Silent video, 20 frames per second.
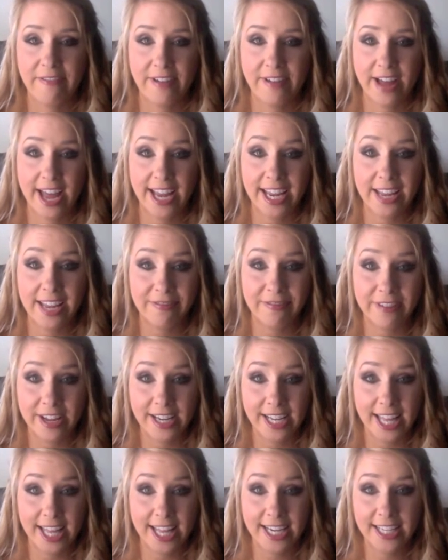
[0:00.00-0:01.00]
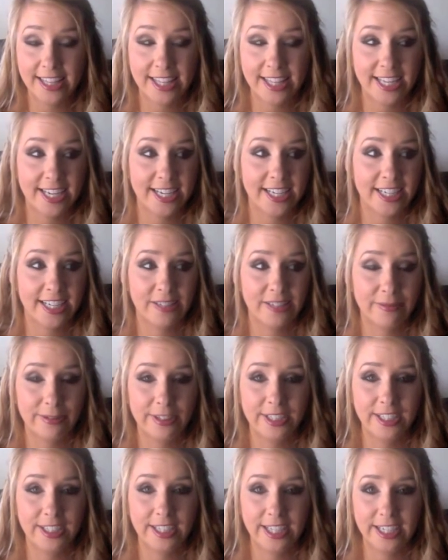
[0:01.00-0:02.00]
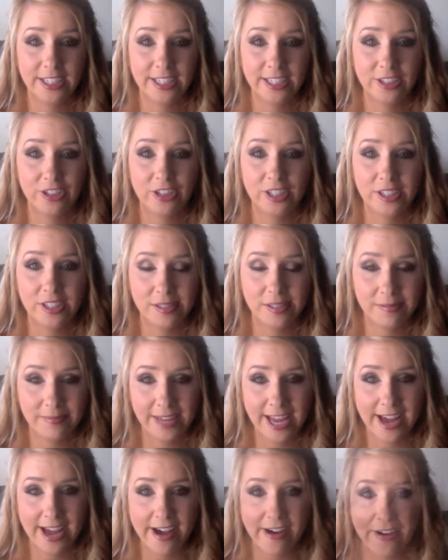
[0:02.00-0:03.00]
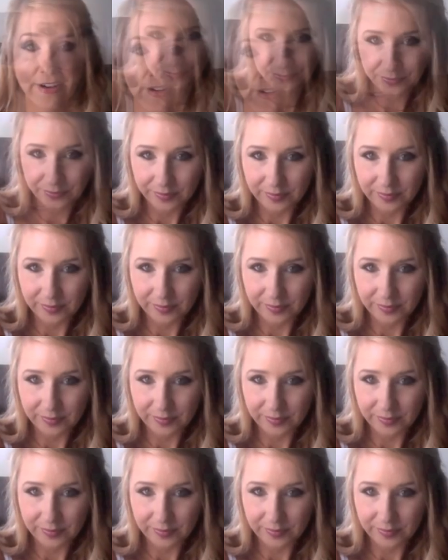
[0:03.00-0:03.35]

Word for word: I can't find anything and it really like stresses me out.